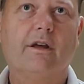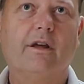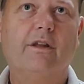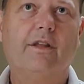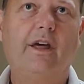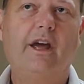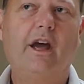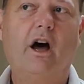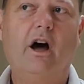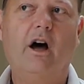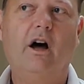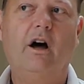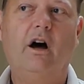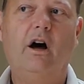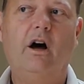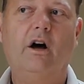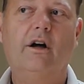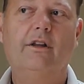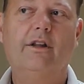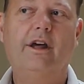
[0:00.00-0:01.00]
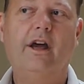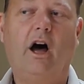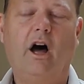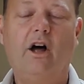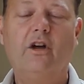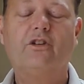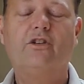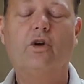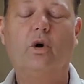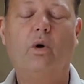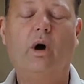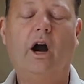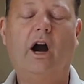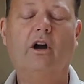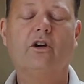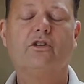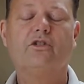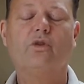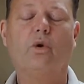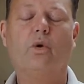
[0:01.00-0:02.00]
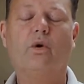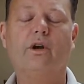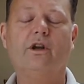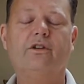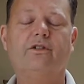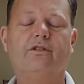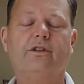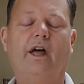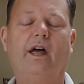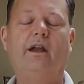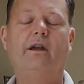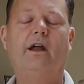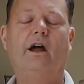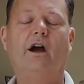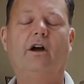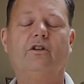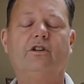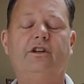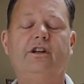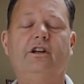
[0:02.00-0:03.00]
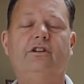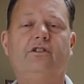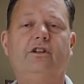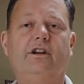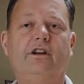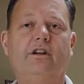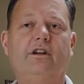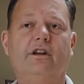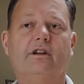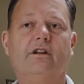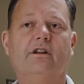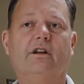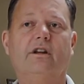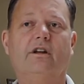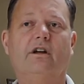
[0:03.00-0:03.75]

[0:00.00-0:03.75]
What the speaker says: they also are stories that are teaching